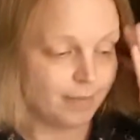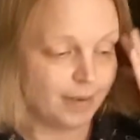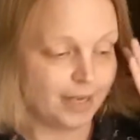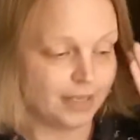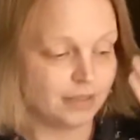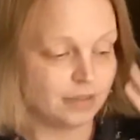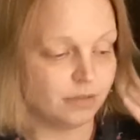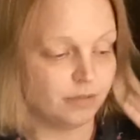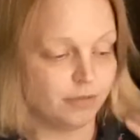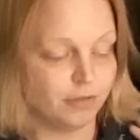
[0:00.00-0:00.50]

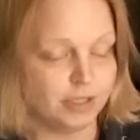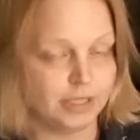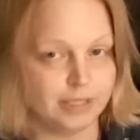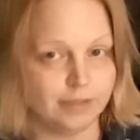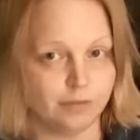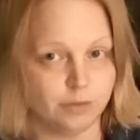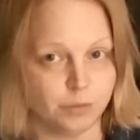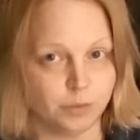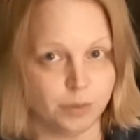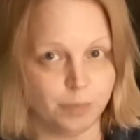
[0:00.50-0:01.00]
as a free
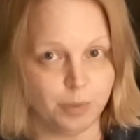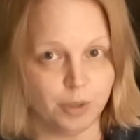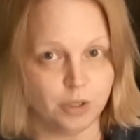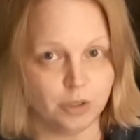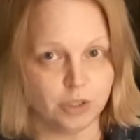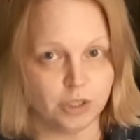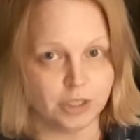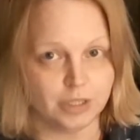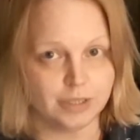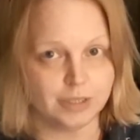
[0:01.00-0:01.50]
gift with
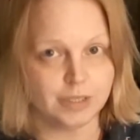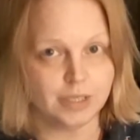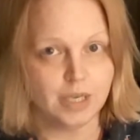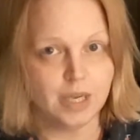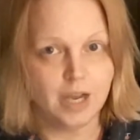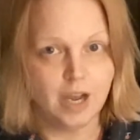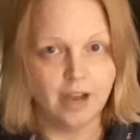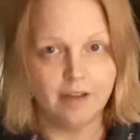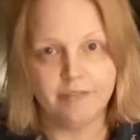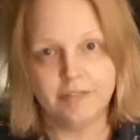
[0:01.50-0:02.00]
purchase.
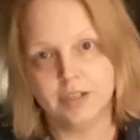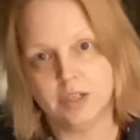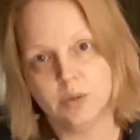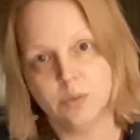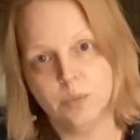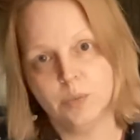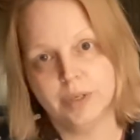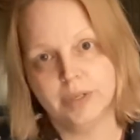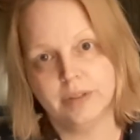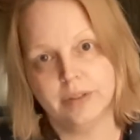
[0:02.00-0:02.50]
I figure
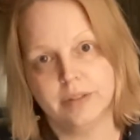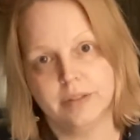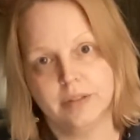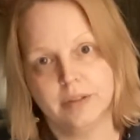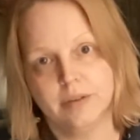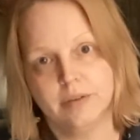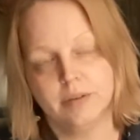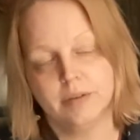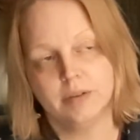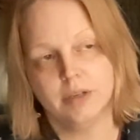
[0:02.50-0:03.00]
with
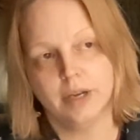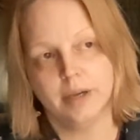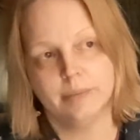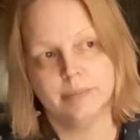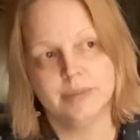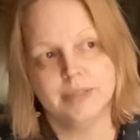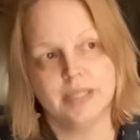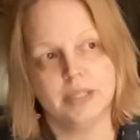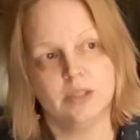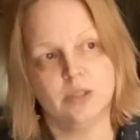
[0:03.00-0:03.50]

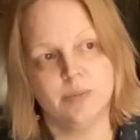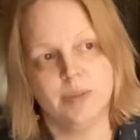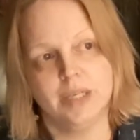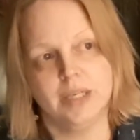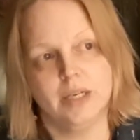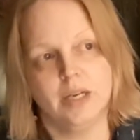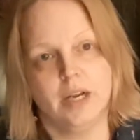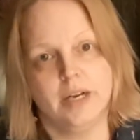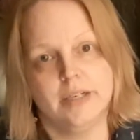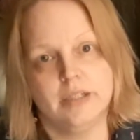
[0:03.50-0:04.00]
sales
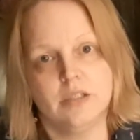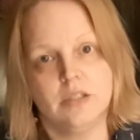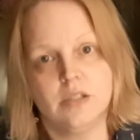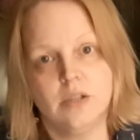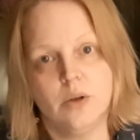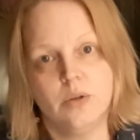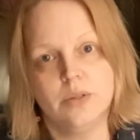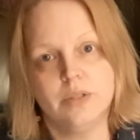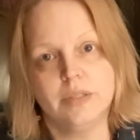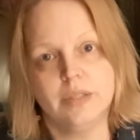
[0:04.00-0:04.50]
being kind of
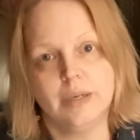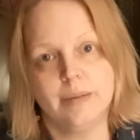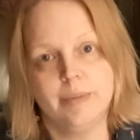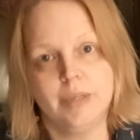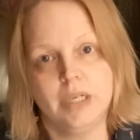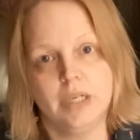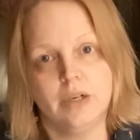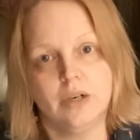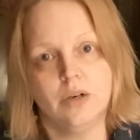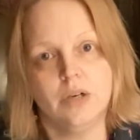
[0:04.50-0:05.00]
slow this time of
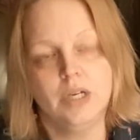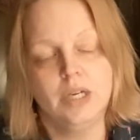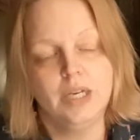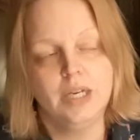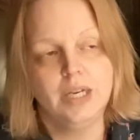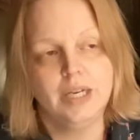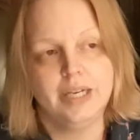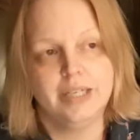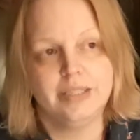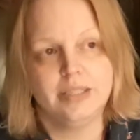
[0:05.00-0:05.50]
year,
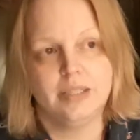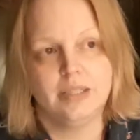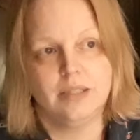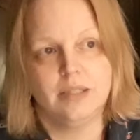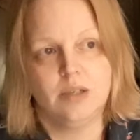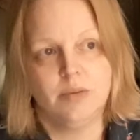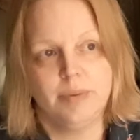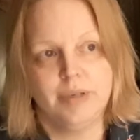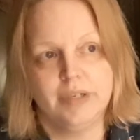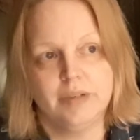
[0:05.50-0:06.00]
it's a
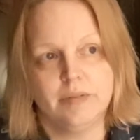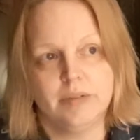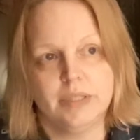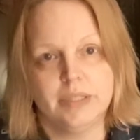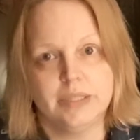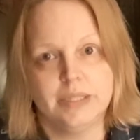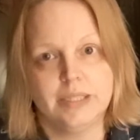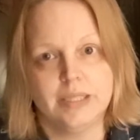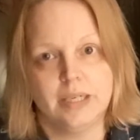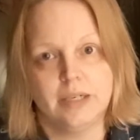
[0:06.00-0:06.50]
little bit of an
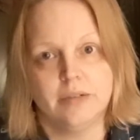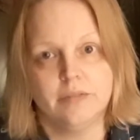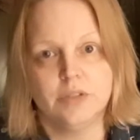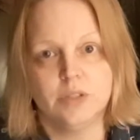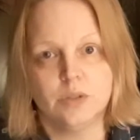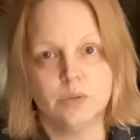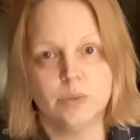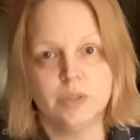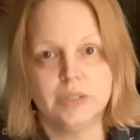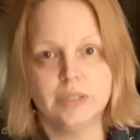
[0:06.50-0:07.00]
incentive.
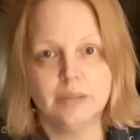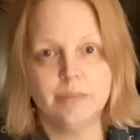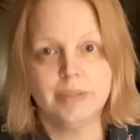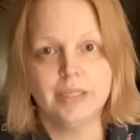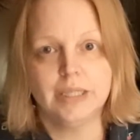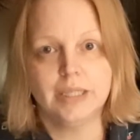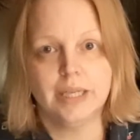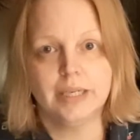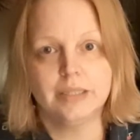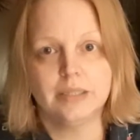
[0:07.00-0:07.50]
So when somebody
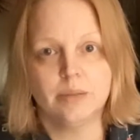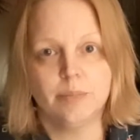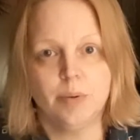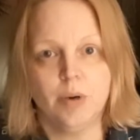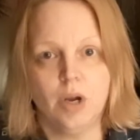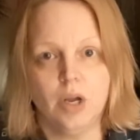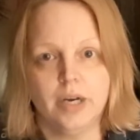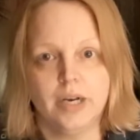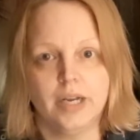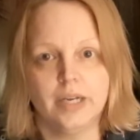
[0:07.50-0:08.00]
likes a
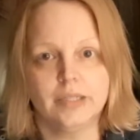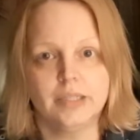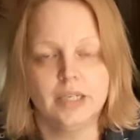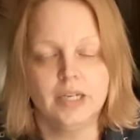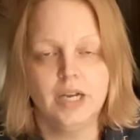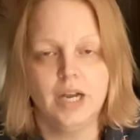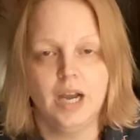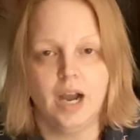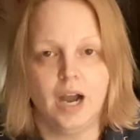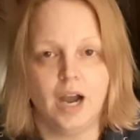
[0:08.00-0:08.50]
product,
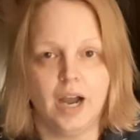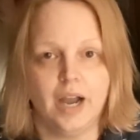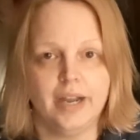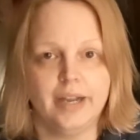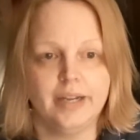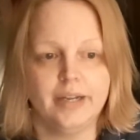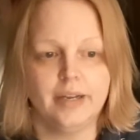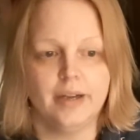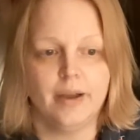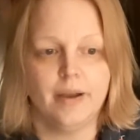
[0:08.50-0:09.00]

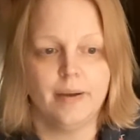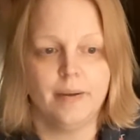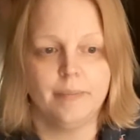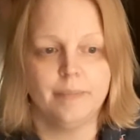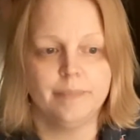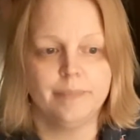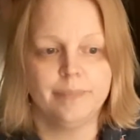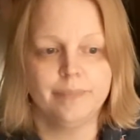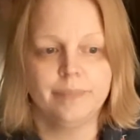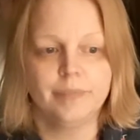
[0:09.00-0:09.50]

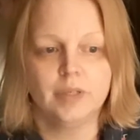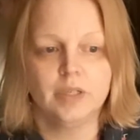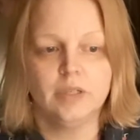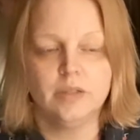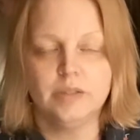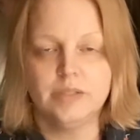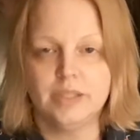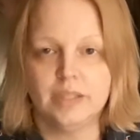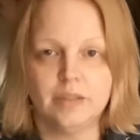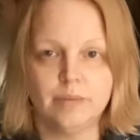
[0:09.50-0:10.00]
I
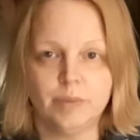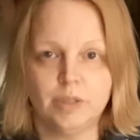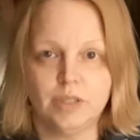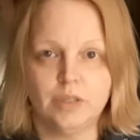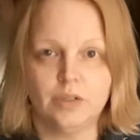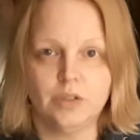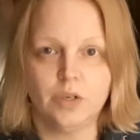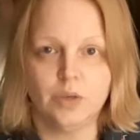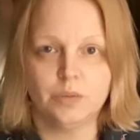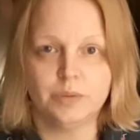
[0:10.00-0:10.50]
send them a
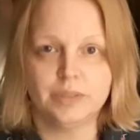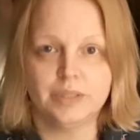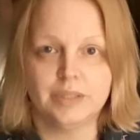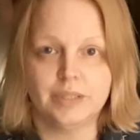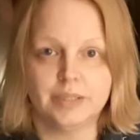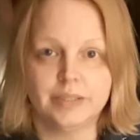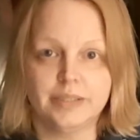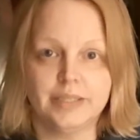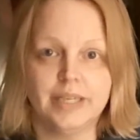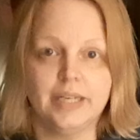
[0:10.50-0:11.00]
little note that
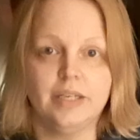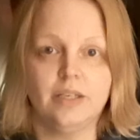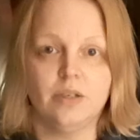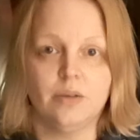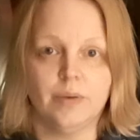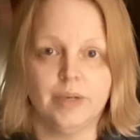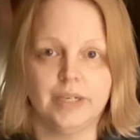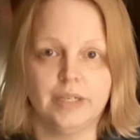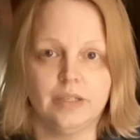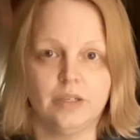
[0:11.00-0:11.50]
says thank you,
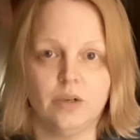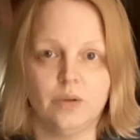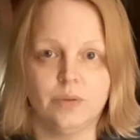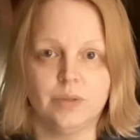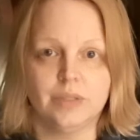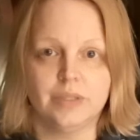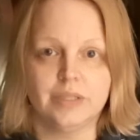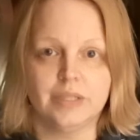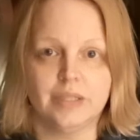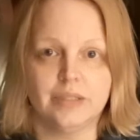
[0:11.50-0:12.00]
and a note
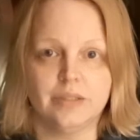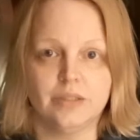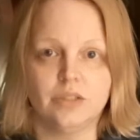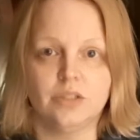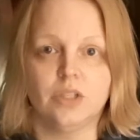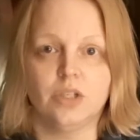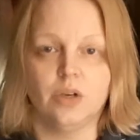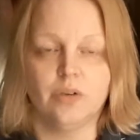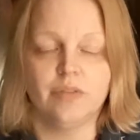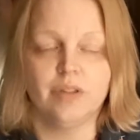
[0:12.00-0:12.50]
that says,
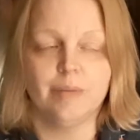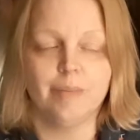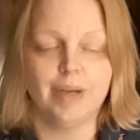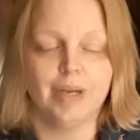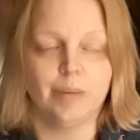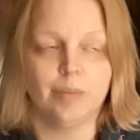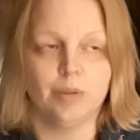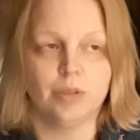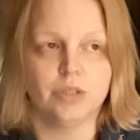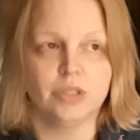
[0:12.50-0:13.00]
you know, if they make
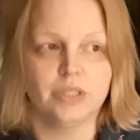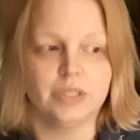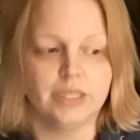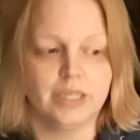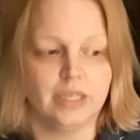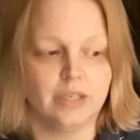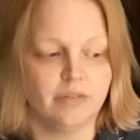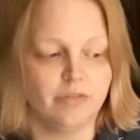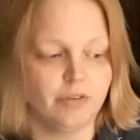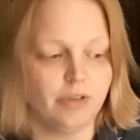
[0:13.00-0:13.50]
a purchase, they
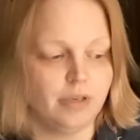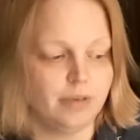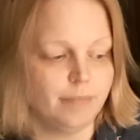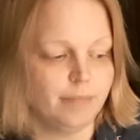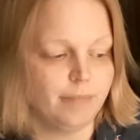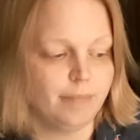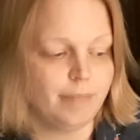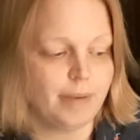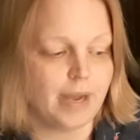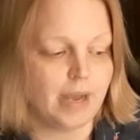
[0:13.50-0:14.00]
get a free
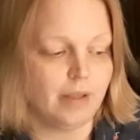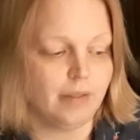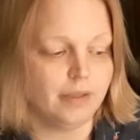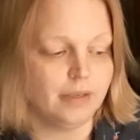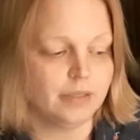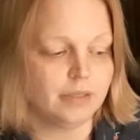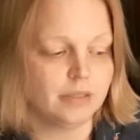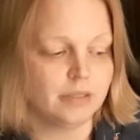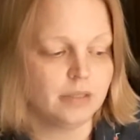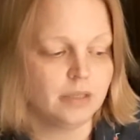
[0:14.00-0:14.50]

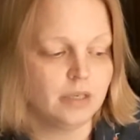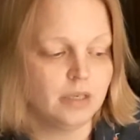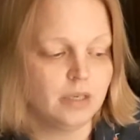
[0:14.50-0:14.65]
palette